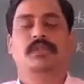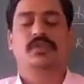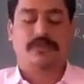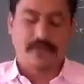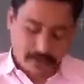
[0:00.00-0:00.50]

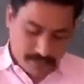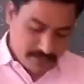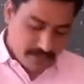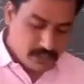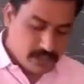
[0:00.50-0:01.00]
So for
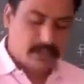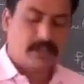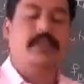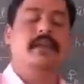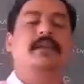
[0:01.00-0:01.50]

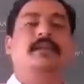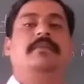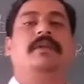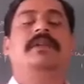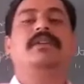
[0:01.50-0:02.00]
particular
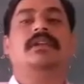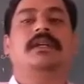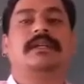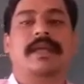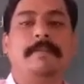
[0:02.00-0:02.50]
year,
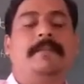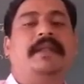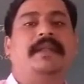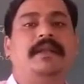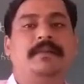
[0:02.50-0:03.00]
particular time
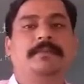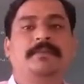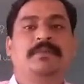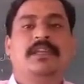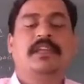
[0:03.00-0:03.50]
period,
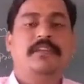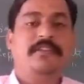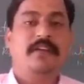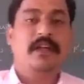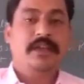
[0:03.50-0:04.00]

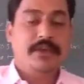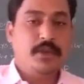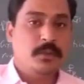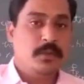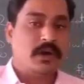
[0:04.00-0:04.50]
if a
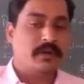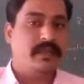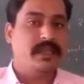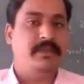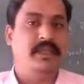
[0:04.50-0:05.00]
newborn
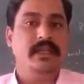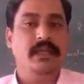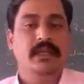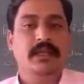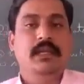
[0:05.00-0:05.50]

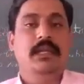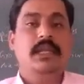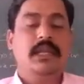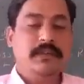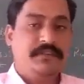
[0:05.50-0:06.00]
baby,
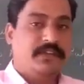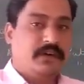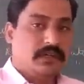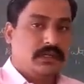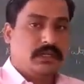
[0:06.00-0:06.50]
if
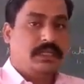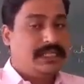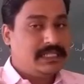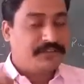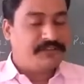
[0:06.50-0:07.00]

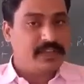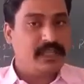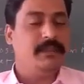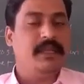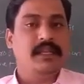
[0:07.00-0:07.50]
it is a
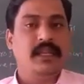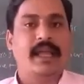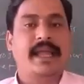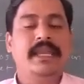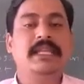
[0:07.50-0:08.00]

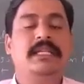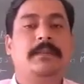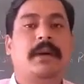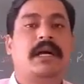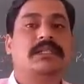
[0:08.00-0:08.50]
female and
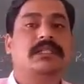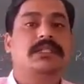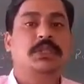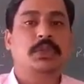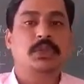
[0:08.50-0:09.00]
it
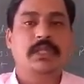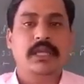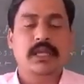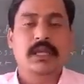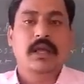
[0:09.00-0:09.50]
passes through
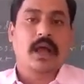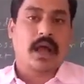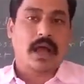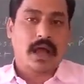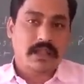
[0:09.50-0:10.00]

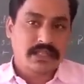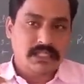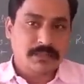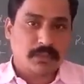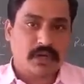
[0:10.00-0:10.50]
all
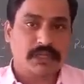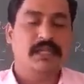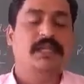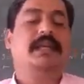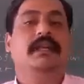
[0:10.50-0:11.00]
these
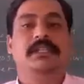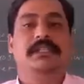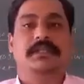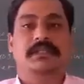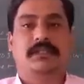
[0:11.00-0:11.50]
mortality
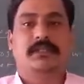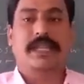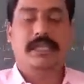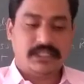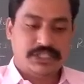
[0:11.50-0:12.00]
conditions,
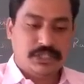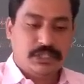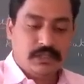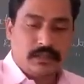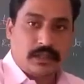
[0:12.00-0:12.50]
that
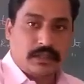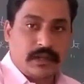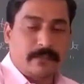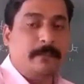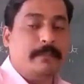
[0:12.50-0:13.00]

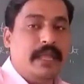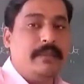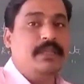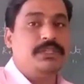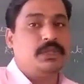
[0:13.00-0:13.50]

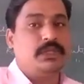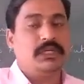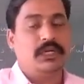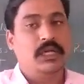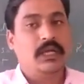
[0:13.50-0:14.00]
baby should
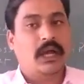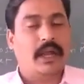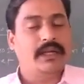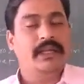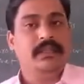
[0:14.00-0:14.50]

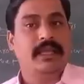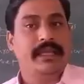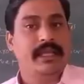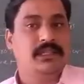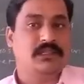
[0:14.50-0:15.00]
attain
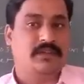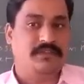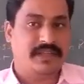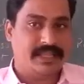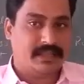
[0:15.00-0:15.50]
the age
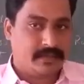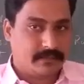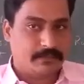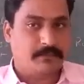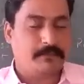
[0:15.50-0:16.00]
of
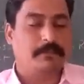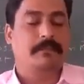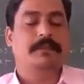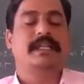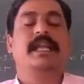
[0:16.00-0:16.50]

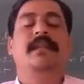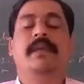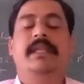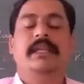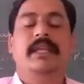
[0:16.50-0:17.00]

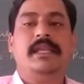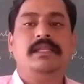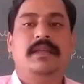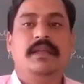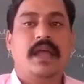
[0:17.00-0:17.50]
childbearing
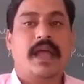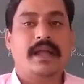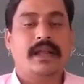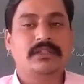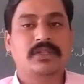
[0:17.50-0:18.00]
age,
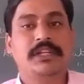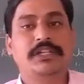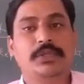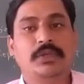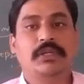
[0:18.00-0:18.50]
and also it should